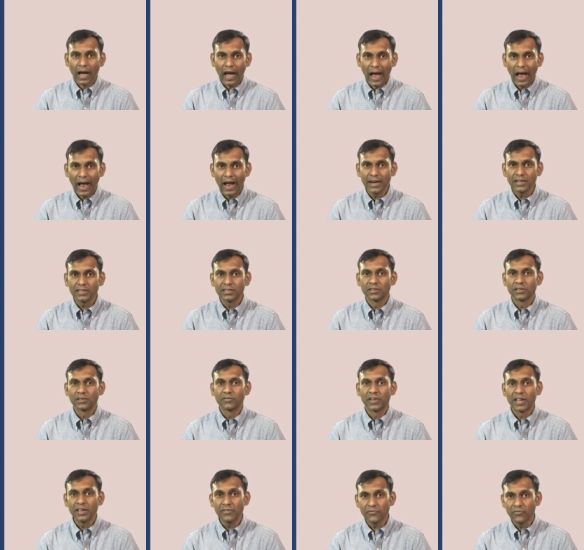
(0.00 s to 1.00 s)
and the
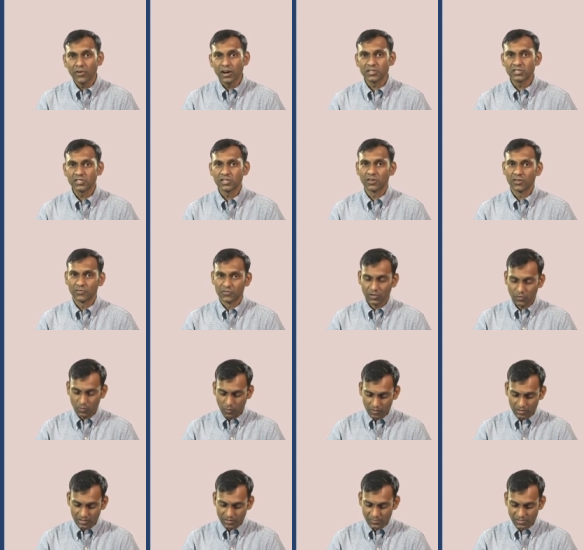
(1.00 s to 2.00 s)
wave function of the
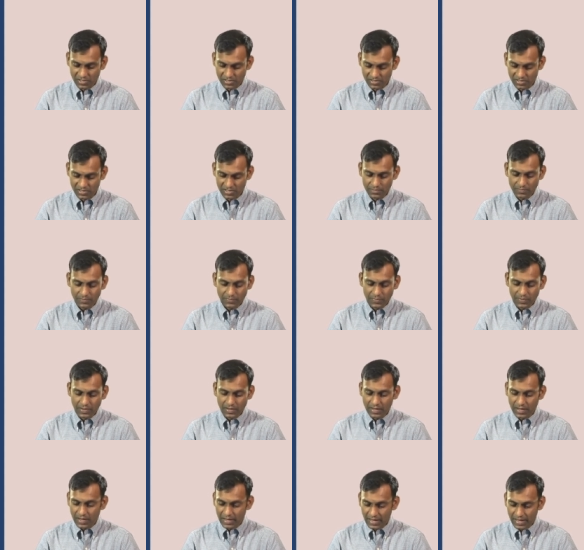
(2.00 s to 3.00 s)
quantum system
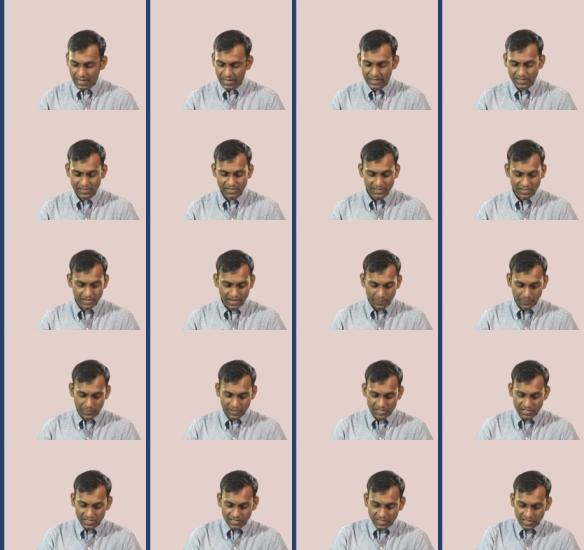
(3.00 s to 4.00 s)
is
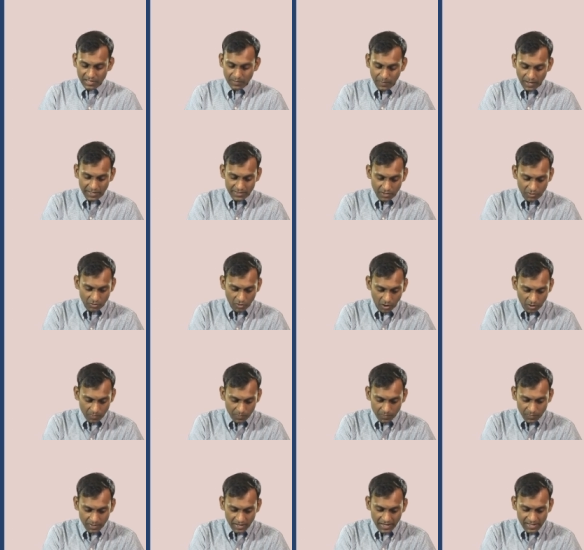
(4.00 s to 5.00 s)
represented by the
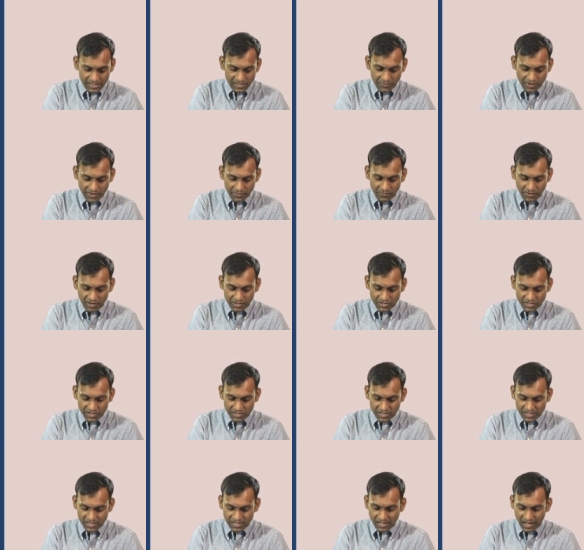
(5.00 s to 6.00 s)
normalized wave
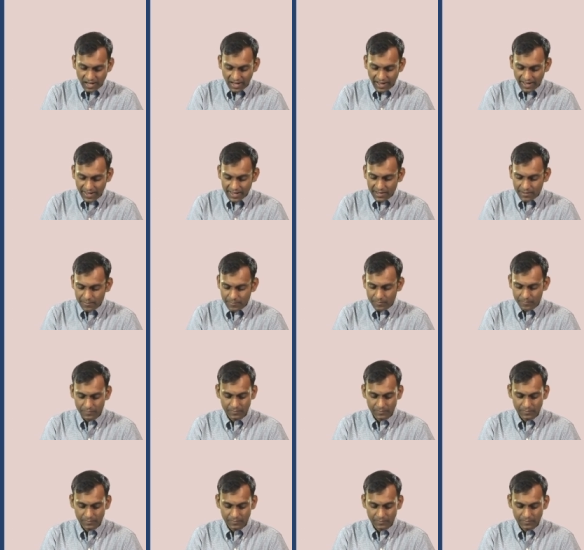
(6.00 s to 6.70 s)
function psi,